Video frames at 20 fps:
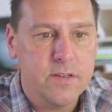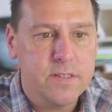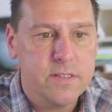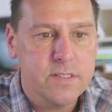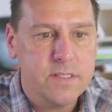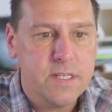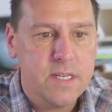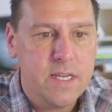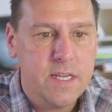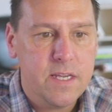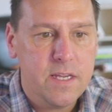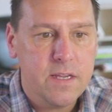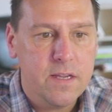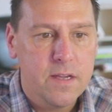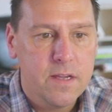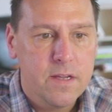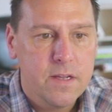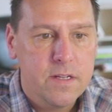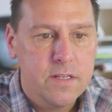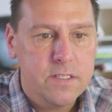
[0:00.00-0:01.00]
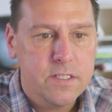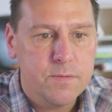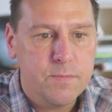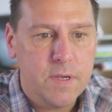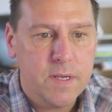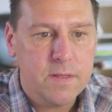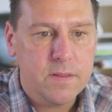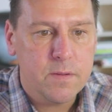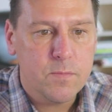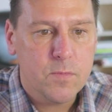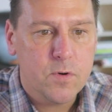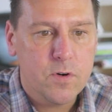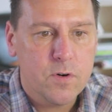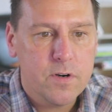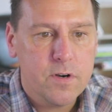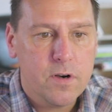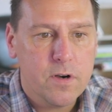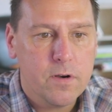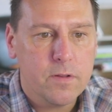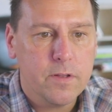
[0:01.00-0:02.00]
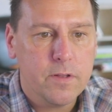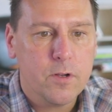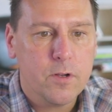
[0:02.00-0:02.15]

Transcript: to see, to make them ordered a little